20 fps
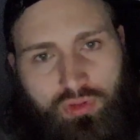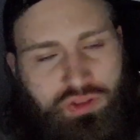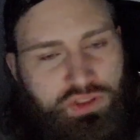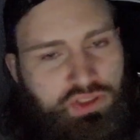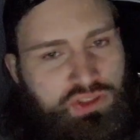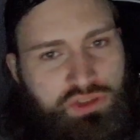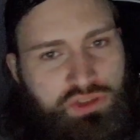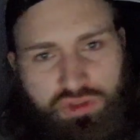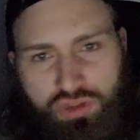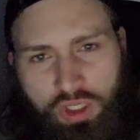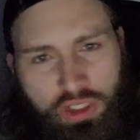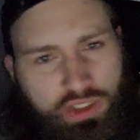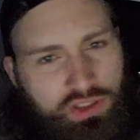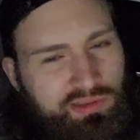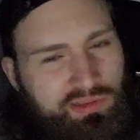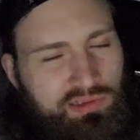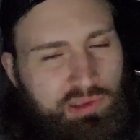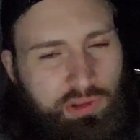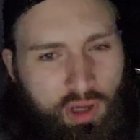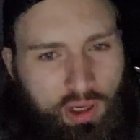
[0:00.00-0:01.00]
Just tried
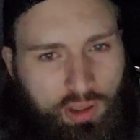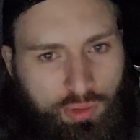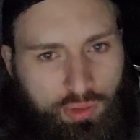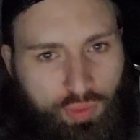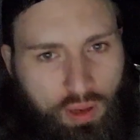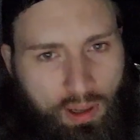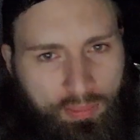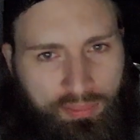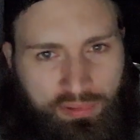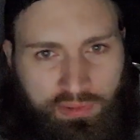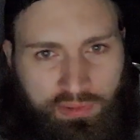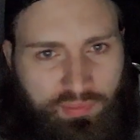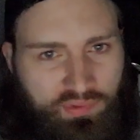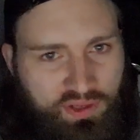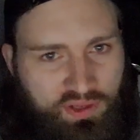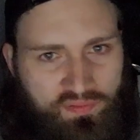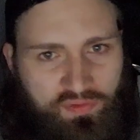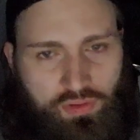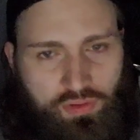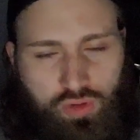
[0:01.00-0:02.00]
grappling with
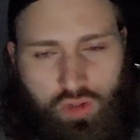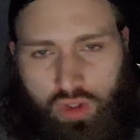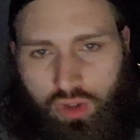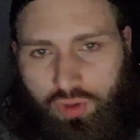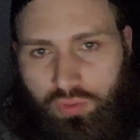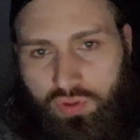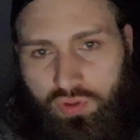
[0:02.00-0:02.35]
Devin Clark,